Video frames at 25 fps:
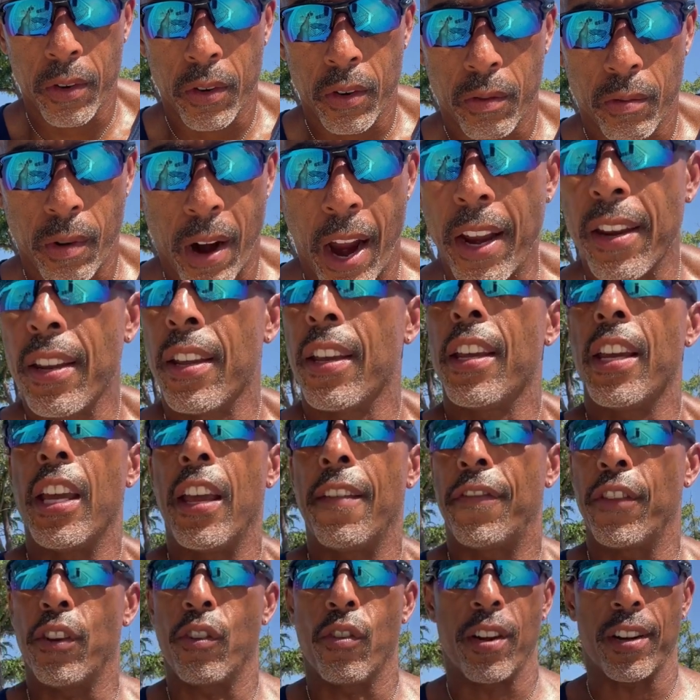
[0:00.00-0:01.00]
right?
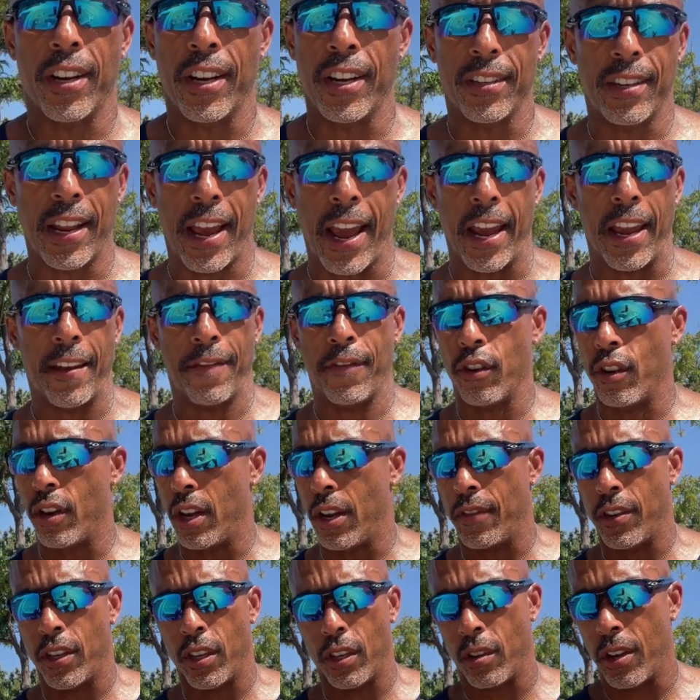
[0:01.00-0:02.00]
If you're in a day, if
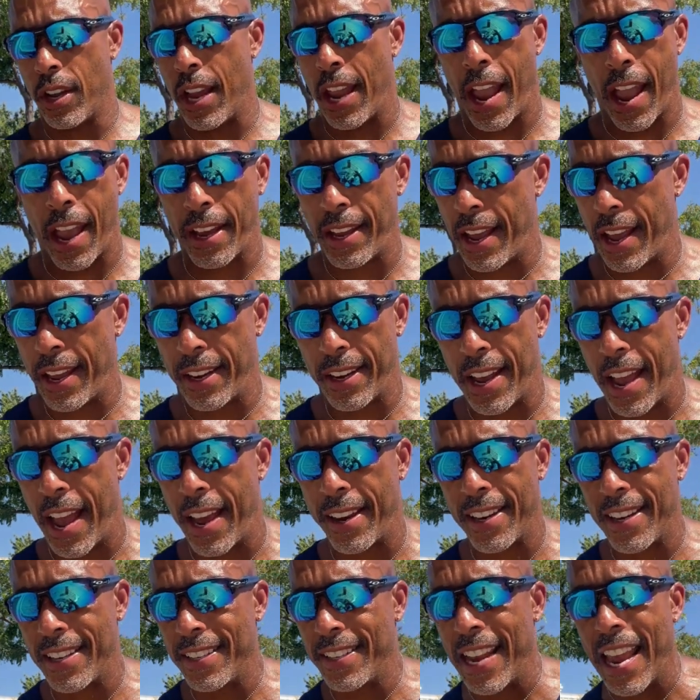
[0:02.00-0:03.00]
you're
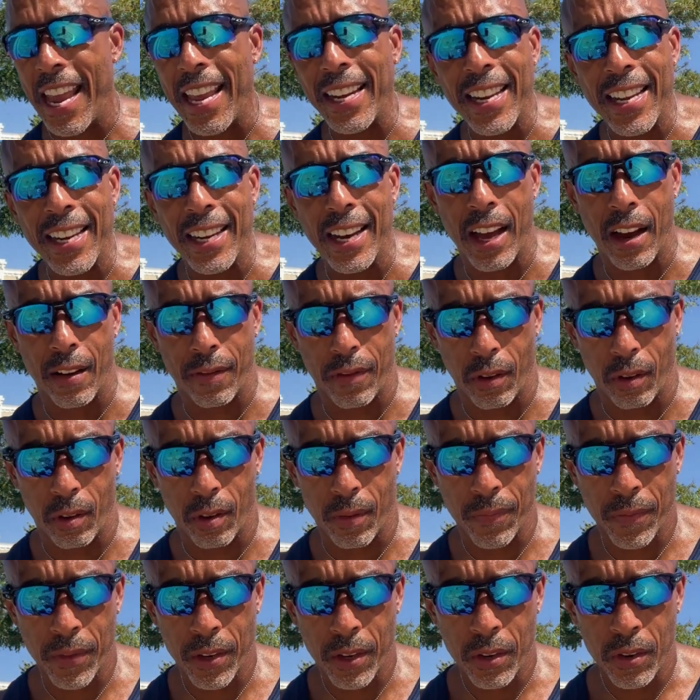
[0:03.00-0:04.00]
at a daily level,
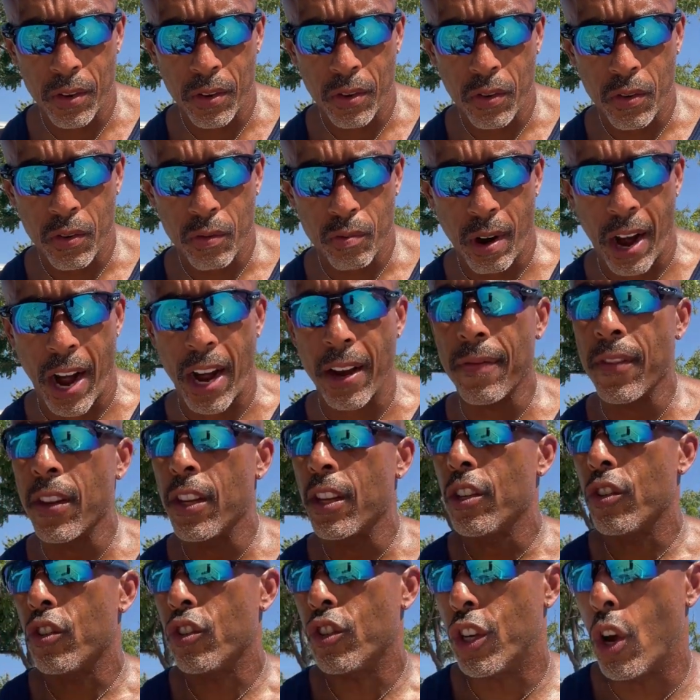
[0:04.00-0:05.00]
right?
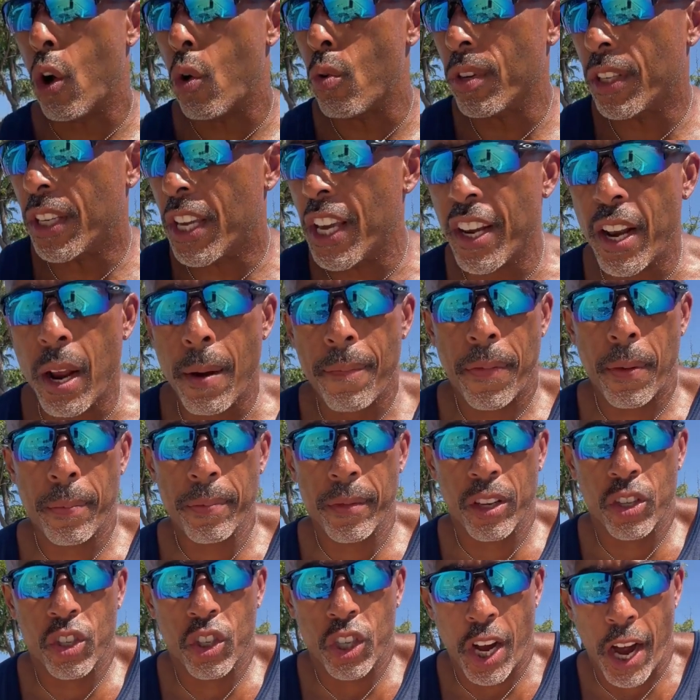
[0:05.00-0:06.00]
Don't get up from
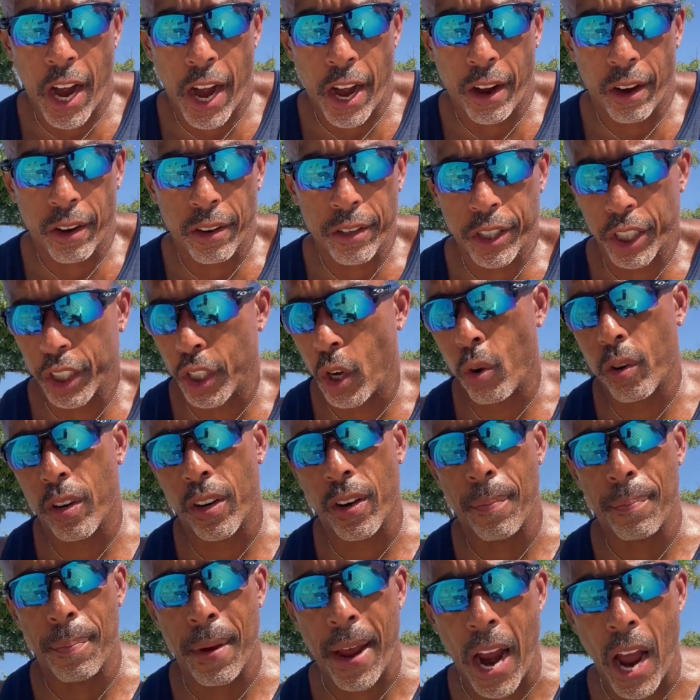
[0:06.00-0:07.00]
the chair to go to
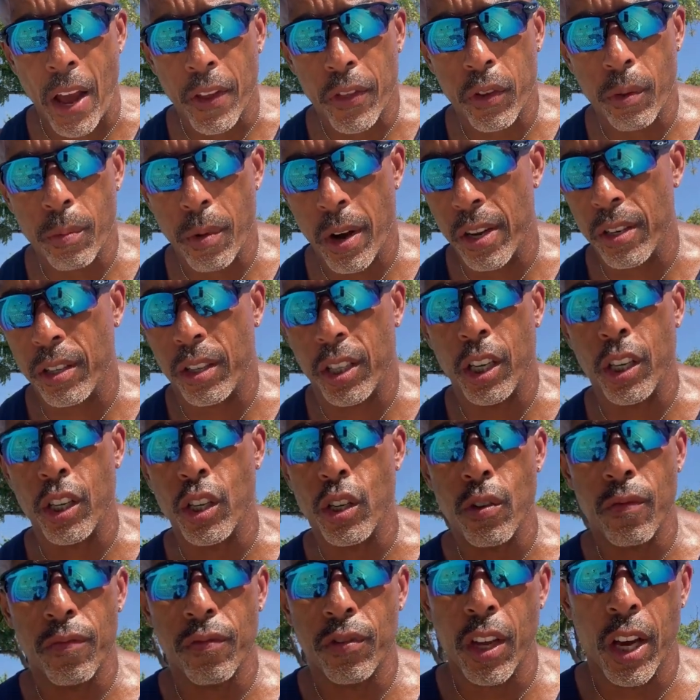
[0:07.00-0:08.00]
the bathroom until
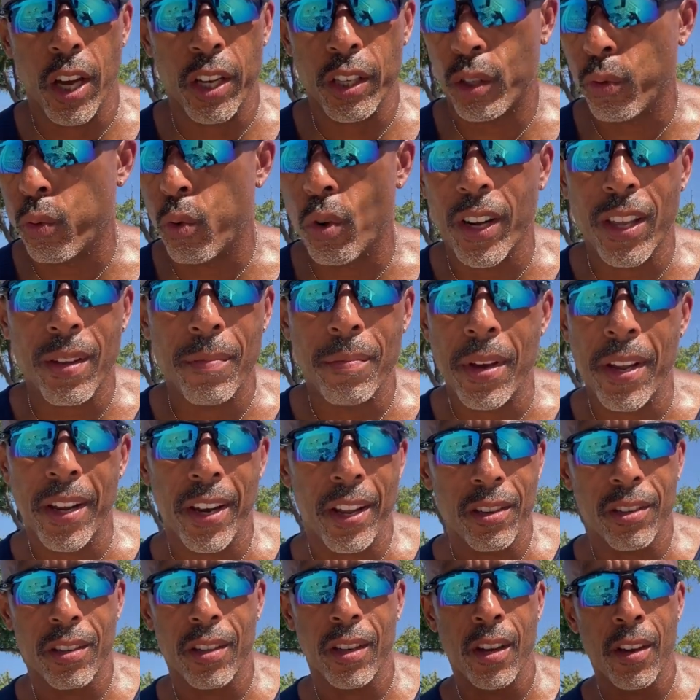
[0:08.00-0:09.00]
you've done 20
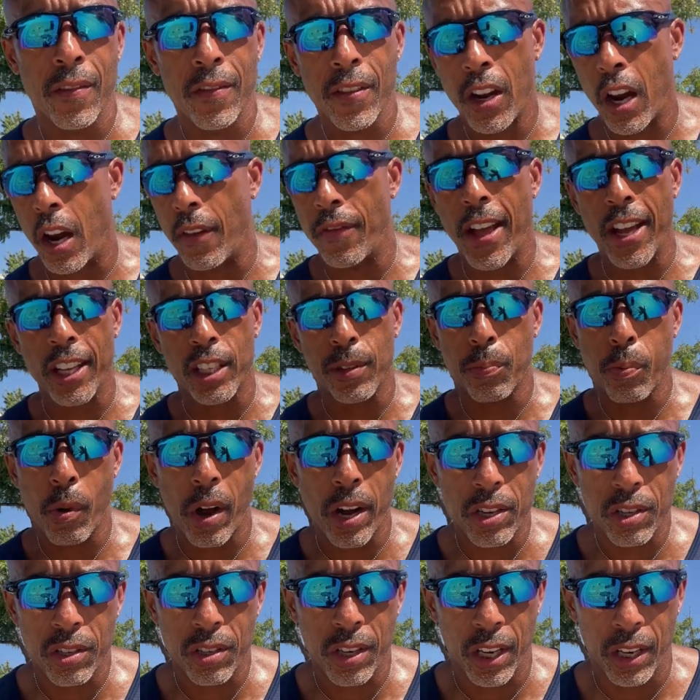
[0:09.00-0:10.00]
minutes of that
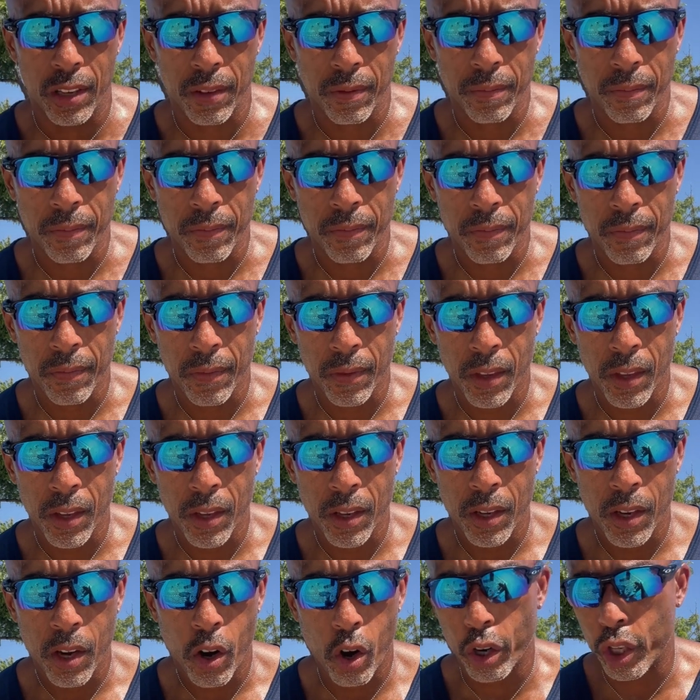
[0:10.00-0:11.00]
spreadsheet
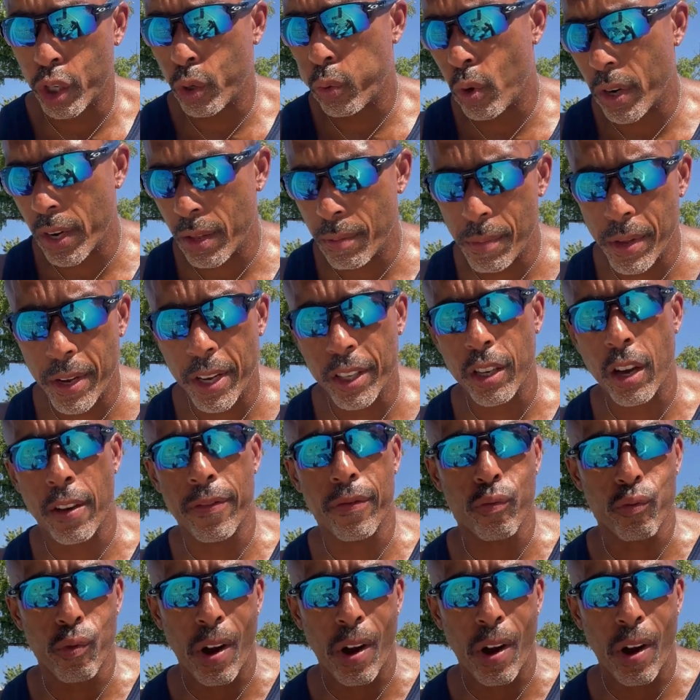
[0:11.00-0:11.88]
or 20 minutes of